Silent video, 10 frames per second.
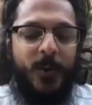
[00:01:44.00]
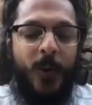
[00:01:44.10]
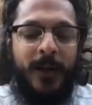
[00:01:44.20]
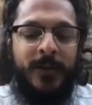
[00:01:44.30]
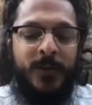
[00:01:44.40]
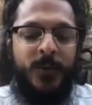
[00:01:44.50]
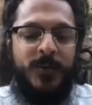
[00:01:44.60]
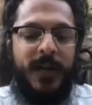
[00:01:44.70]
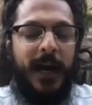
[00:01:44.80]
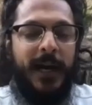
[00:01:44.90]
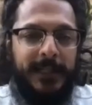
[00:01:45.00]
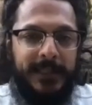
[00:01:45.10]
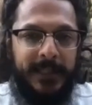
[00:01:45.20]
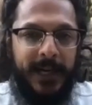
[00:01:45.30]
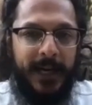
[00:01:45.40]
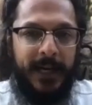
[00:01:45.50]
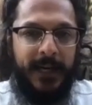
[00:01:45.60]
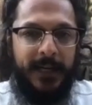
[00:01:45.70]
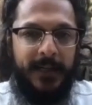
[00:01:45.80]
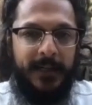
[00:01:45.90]
one whose artha
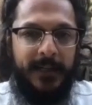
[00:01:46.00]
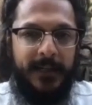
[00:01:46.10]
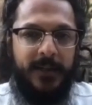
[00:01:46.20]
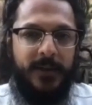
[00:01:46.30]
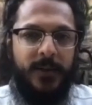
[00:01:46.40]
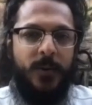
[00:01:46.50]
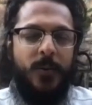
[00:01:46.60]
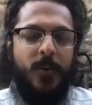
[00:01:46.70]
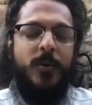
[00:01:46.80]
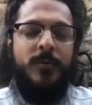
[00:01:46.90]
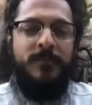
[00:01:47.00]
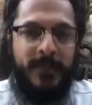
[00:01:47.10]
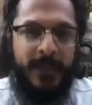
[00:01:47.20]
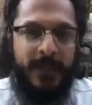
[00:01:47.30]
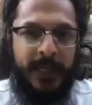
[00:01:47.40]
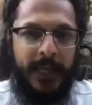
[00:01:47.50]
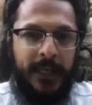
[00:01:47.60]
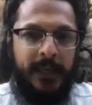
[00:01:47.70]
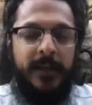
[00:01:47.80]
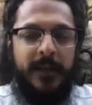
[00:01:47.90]
or
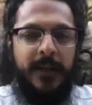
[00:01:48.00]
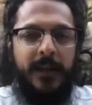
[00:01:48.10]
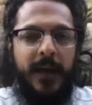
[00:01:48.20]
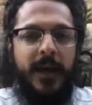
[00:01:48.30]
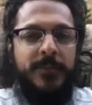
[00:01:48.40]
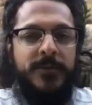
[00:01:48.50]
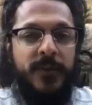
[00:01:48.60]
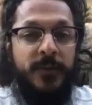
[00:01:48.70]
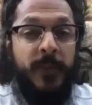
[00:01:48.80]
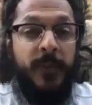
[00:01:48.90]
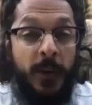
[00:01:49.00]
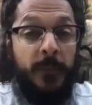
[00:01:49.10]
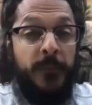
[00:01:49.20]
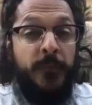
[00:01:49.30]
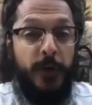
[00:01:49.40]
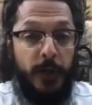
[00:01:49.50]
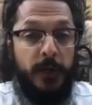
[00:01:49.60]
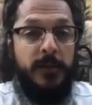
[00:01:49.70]
meaning comes from comfort.